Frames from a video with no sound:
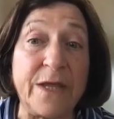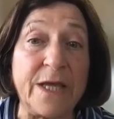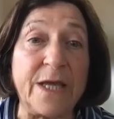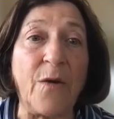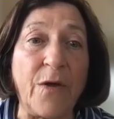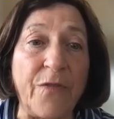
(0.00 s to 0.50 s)

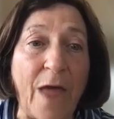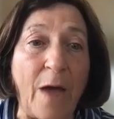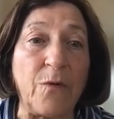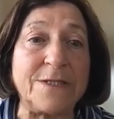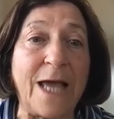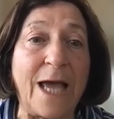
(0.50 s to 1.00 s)
and that
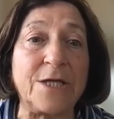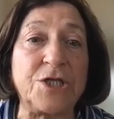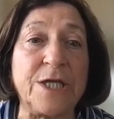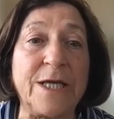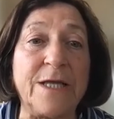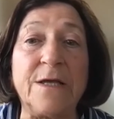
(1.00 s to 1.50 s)
was
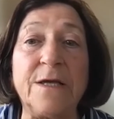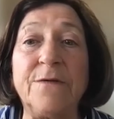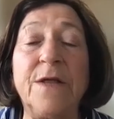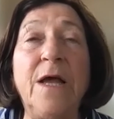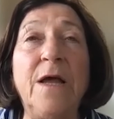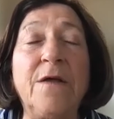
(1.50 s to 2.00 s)
actually the